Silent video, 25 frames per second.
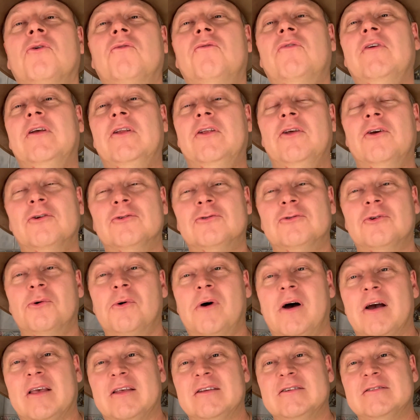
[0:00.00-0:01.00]
a video
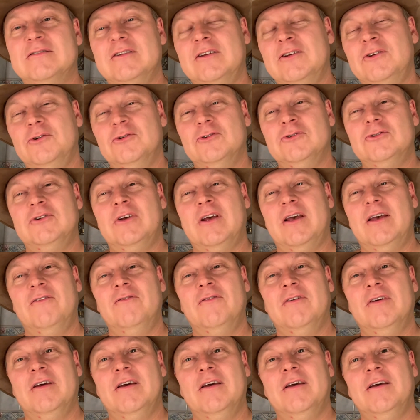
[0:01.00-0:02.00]
so I can see you
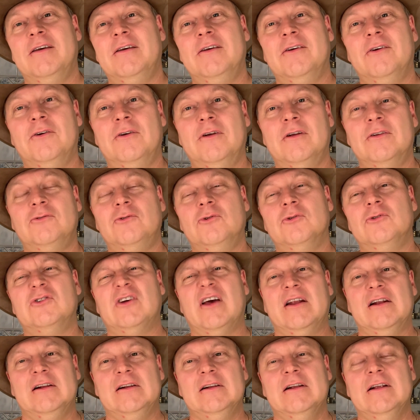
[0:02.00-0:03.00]
shave at your
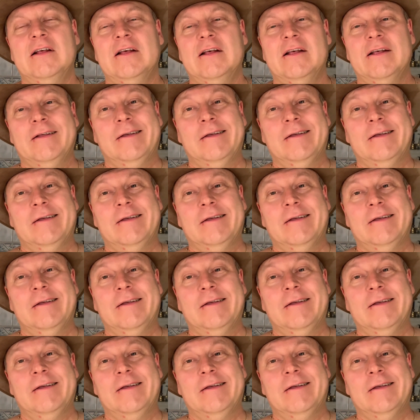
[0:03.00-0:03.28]
channel,